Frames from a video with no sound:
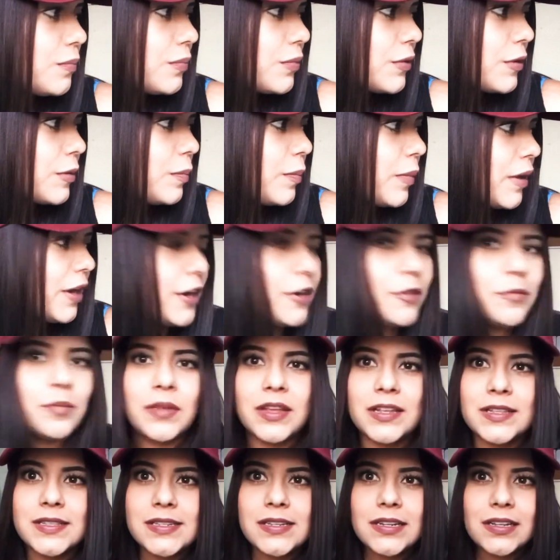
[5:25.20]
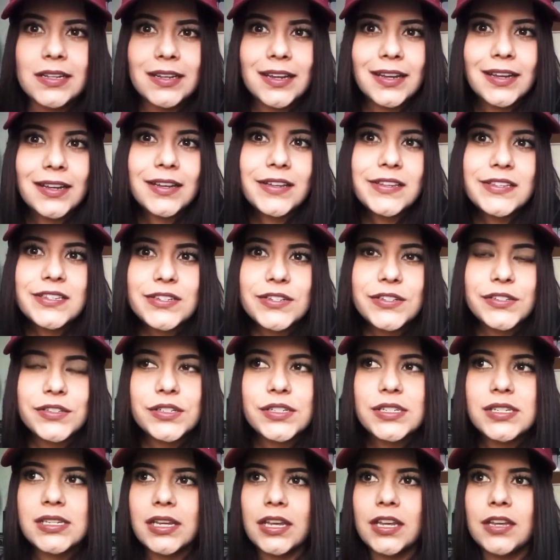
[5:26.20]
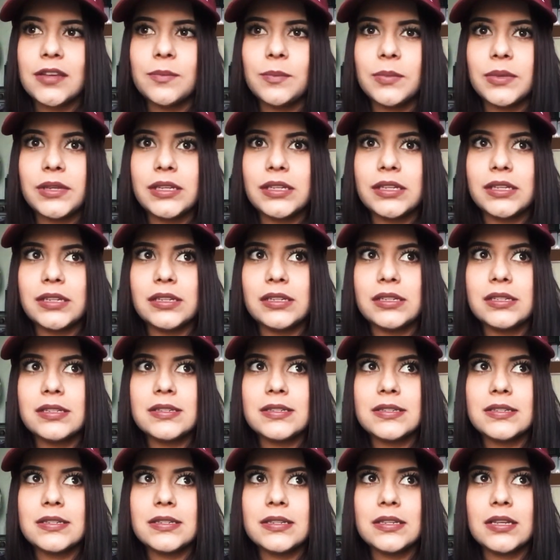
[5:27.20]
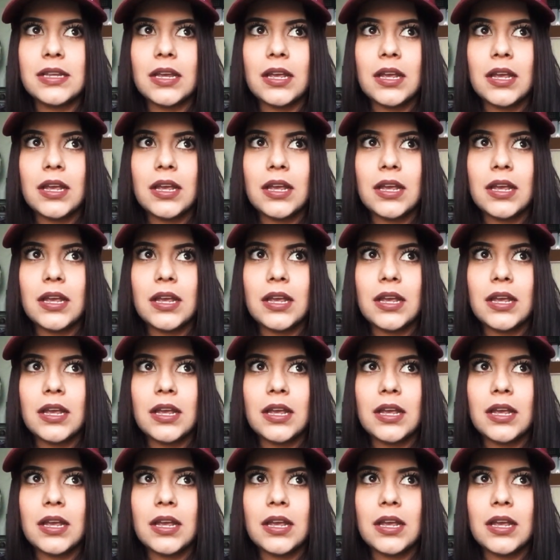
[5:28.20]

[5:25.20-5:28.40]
prepared mentally, I guess you could say, because